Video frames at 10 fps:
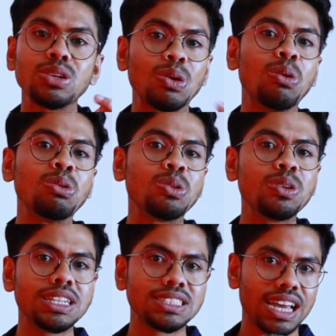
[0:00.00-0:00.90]
don't
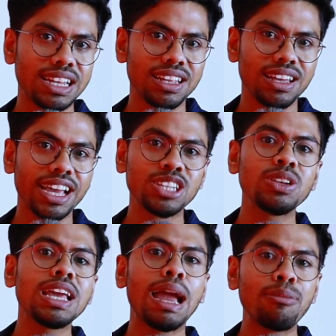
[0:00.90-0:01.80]
do design.
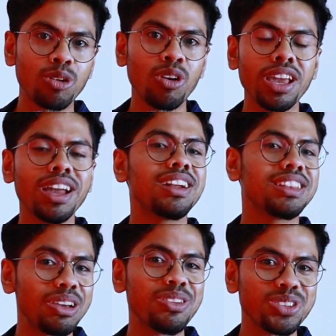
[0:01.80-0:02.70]
Actually, I am wrong here.
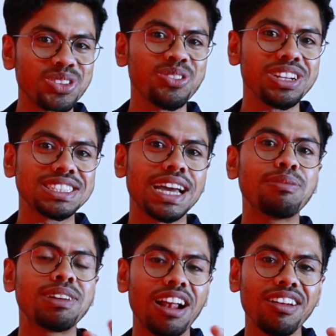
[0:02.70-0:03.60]
They also do
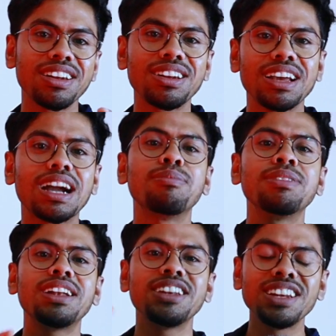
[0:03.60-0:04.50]
design, but I'll
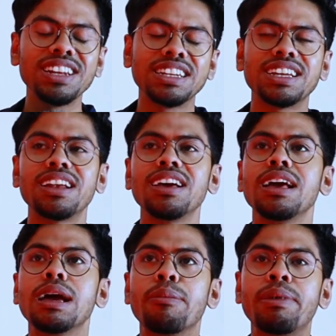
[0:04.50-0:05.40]
come there a little later.
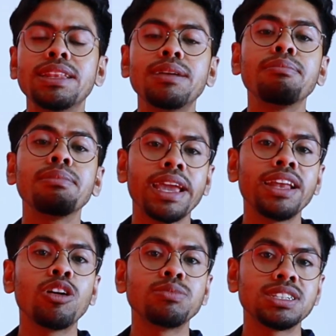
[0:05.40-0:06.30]
But the
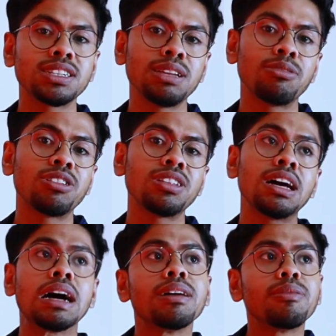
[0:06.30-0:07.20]
main objective or
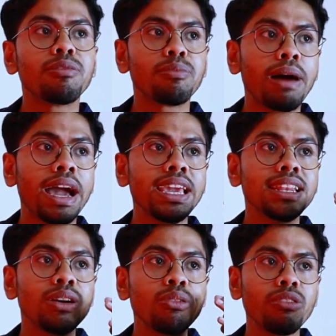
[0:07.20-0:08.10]
the
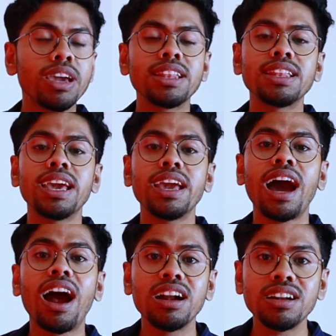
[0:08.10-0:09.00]
by the way
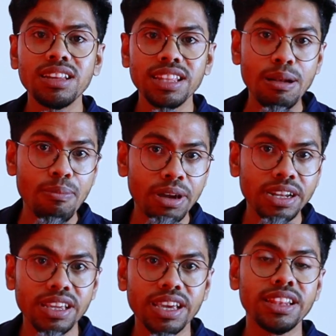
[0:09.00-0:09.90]
they earn their
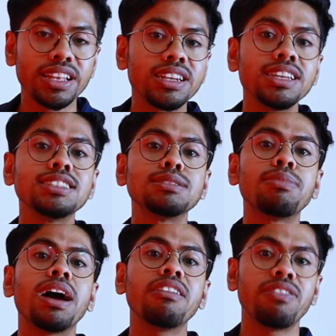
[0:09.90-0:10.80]
money, and that is
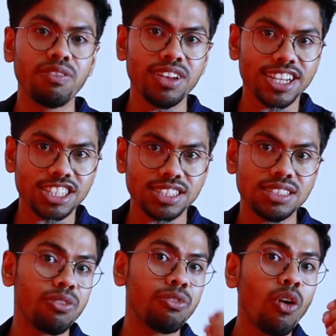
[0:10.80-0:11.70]
by
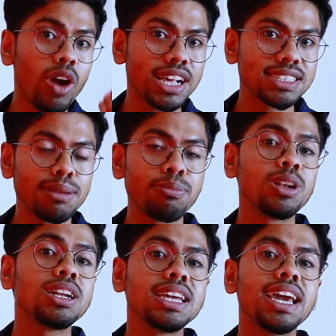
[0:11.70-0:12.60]
fabrication. For
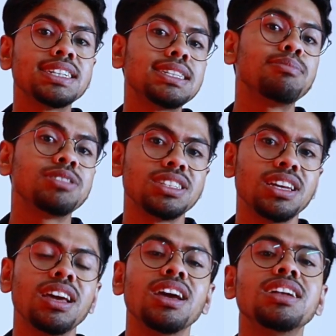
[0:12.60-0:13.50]
example,
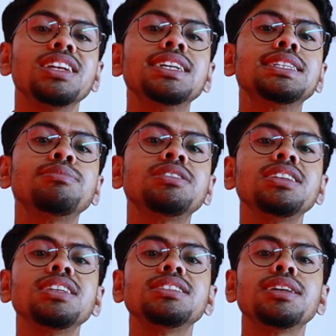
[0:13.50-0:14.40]
TSMC.
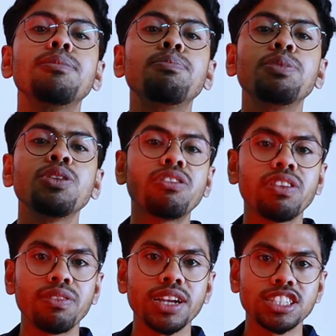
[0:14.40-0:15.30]
TSMC is a pure
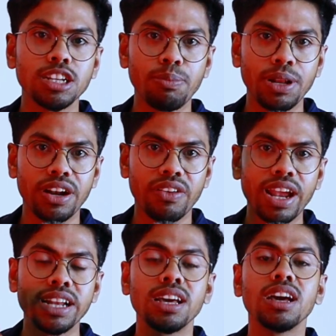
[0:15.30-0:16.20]
fabrication player,
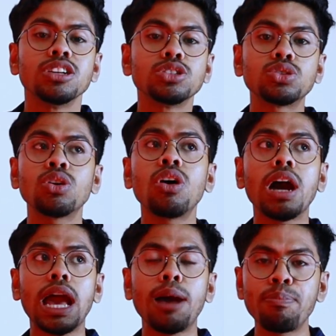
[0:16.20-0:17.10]
right?
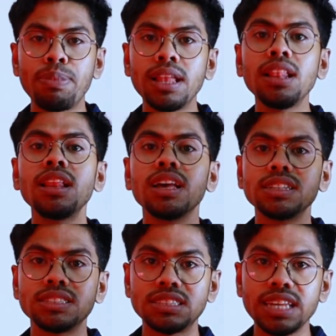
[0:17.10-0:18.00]
So Apple
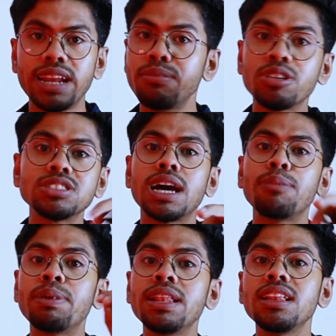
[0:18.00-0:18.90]
send, because
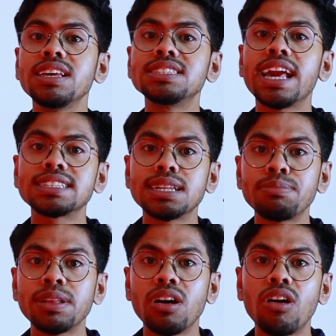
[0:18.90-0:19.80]
Apple is an
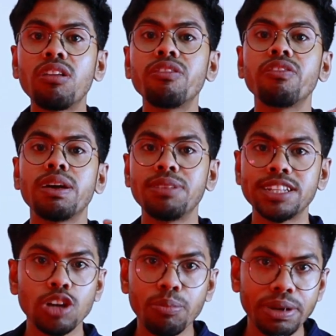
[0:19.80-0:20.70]
example of
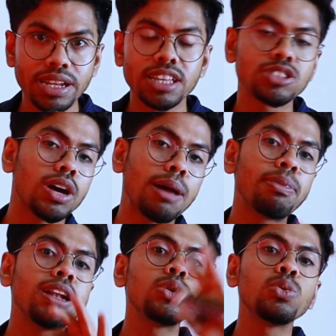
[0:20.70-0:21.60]
fabless company. So
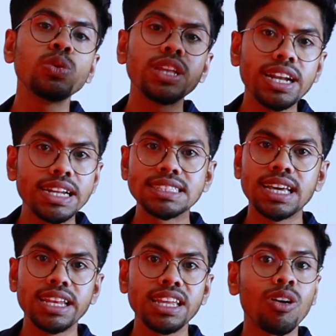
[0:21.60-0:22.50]
Apple do their
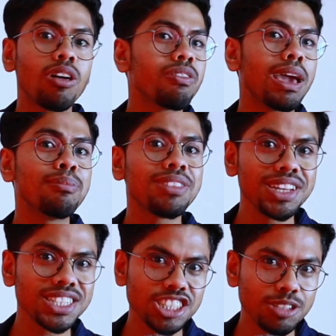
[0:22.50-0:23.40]
designing of
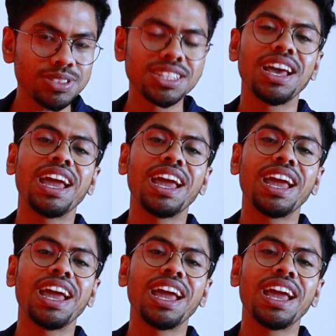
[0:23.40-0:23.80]
M3 chips,